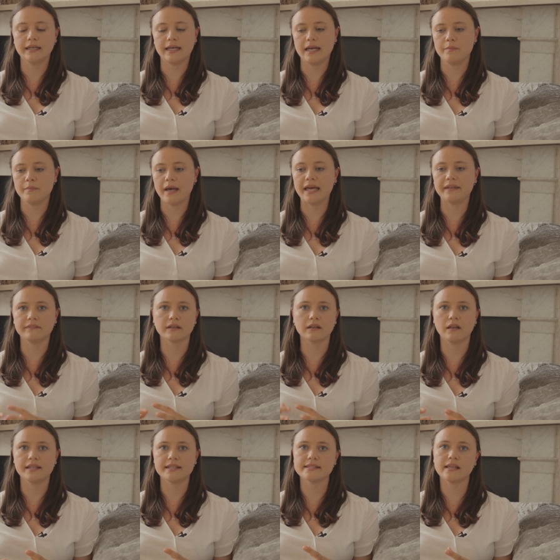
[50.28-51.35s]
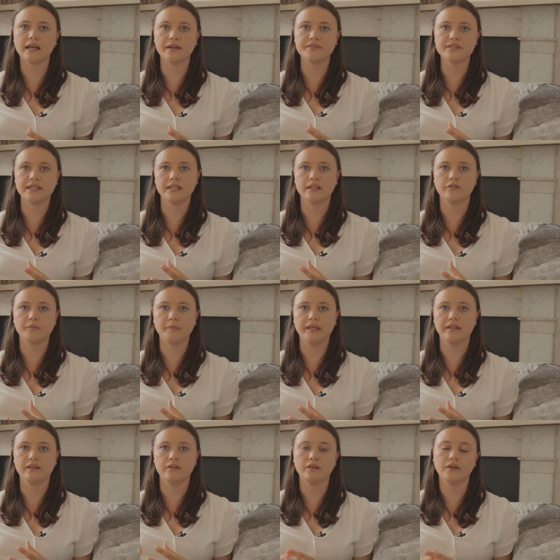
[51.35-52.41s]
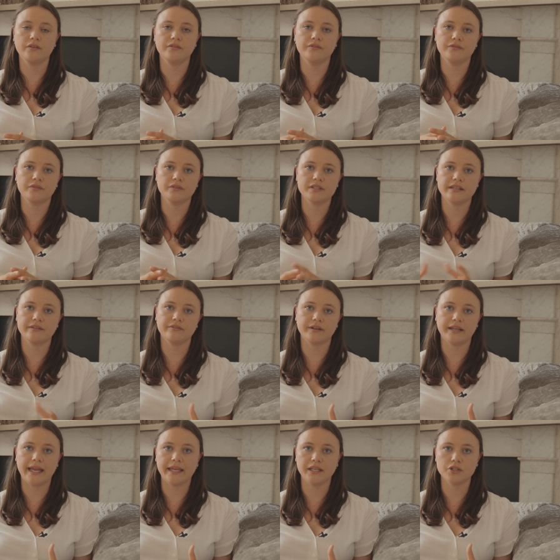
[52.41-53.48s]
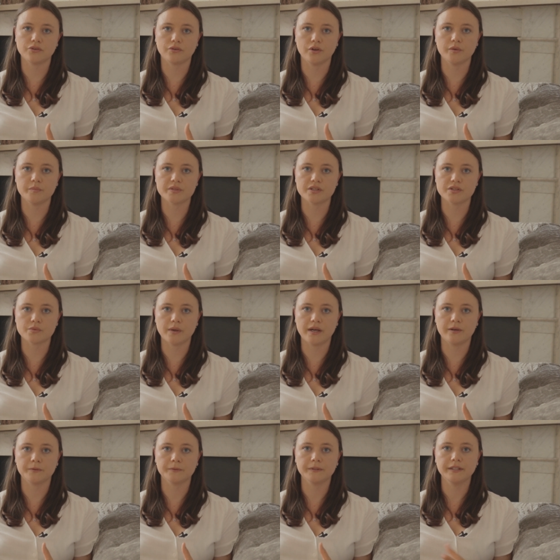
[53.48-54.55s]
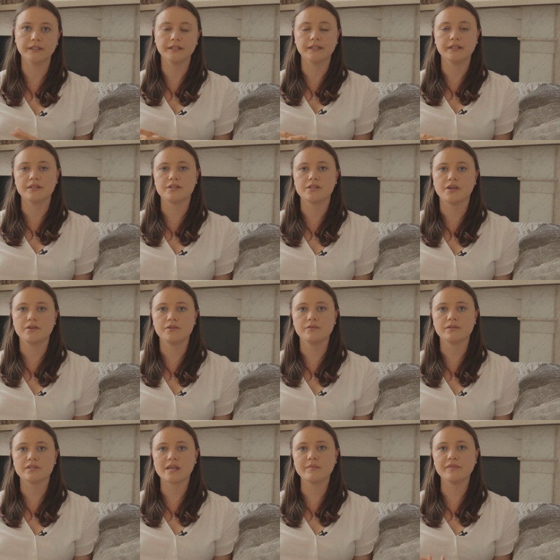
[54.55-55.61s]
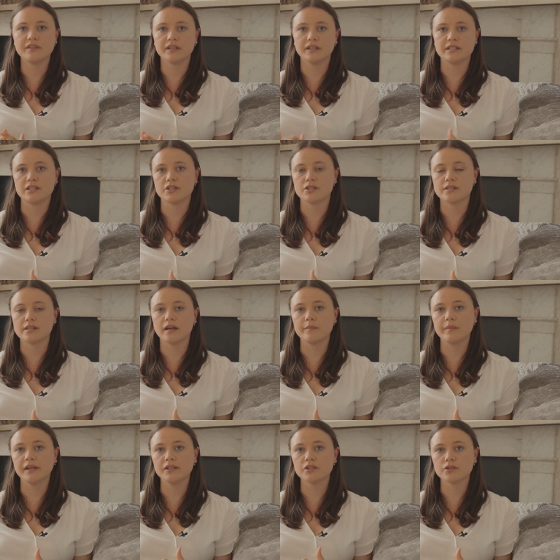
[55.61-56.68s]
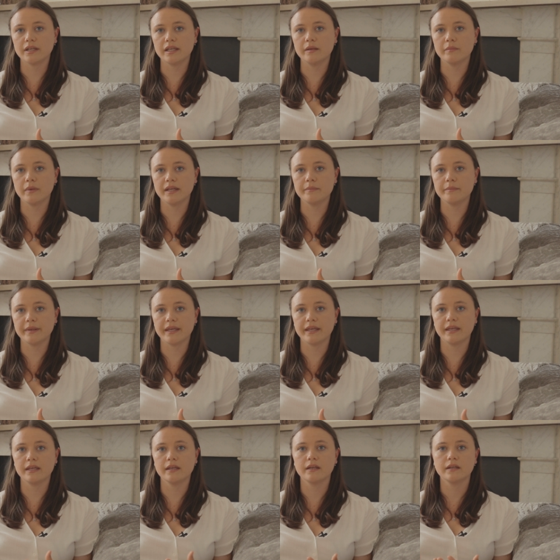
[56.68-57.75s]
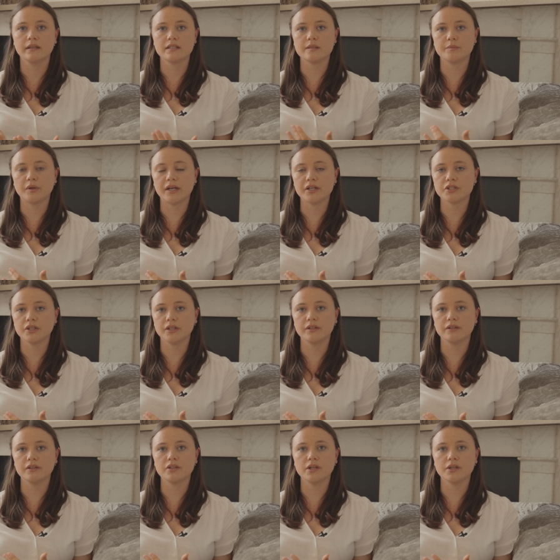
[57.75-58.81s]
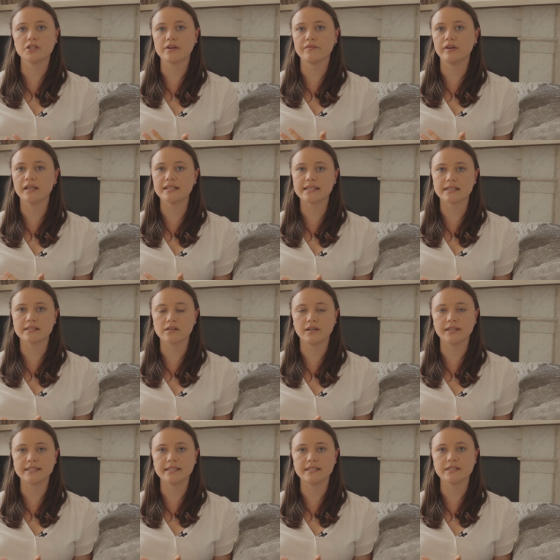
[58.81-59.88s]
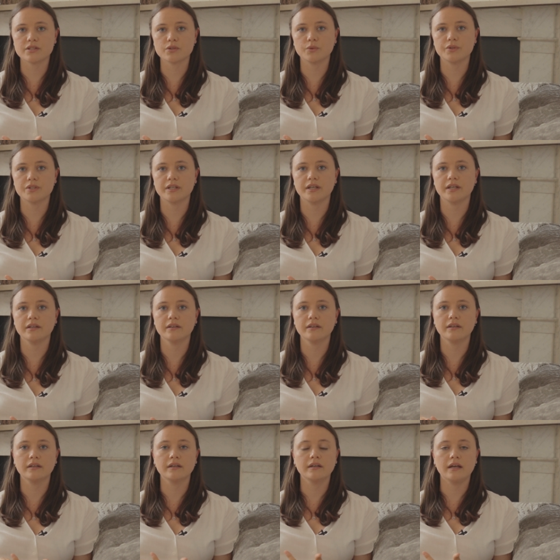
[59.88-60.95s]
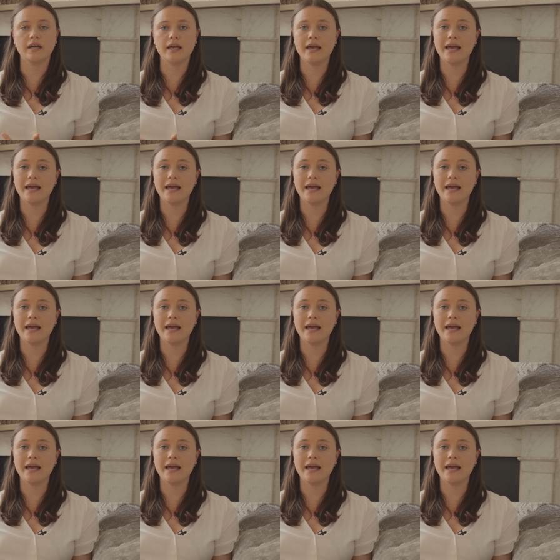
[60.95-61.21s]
um, and the clients that I've seen have been of differing age groups as well. So some of the conditions that I might treat might be depression, generalised anxiety disorder, uh,